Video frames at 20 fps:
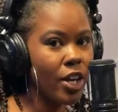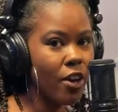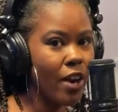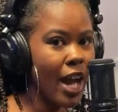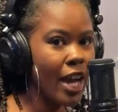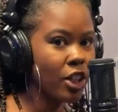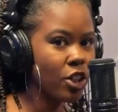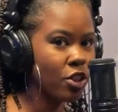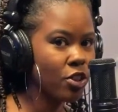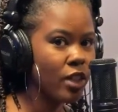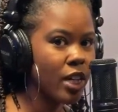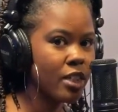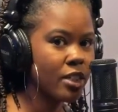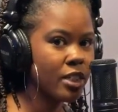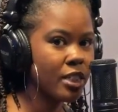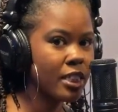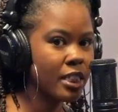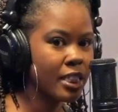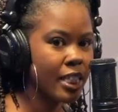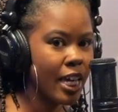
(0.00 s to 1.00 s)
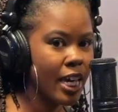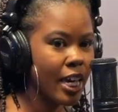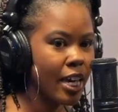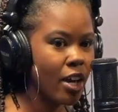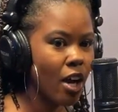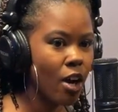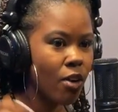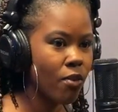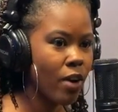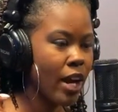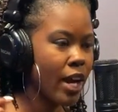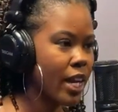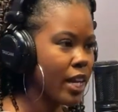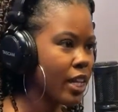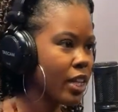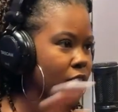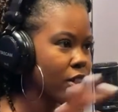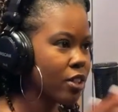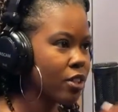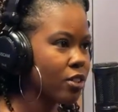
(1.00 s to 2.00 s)
your actions. You can't just say, all right,
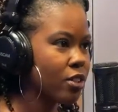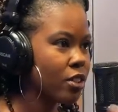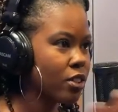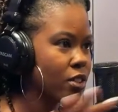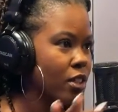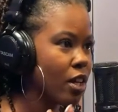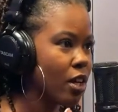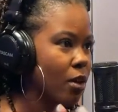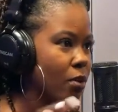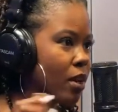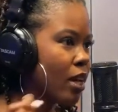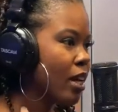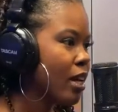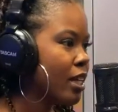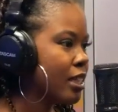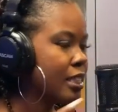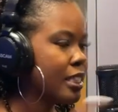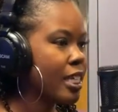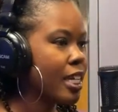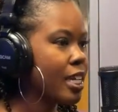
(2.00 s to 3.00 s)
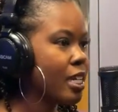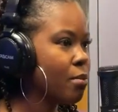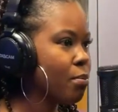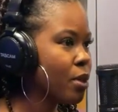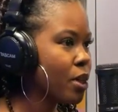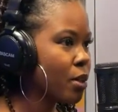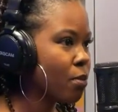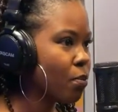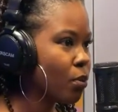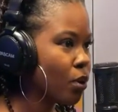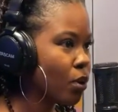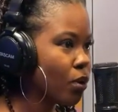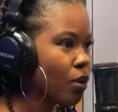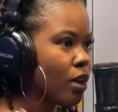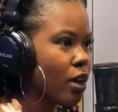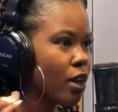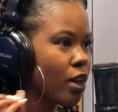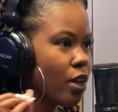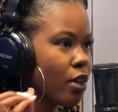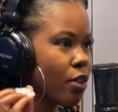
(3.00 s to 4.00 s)
here's, 10 people,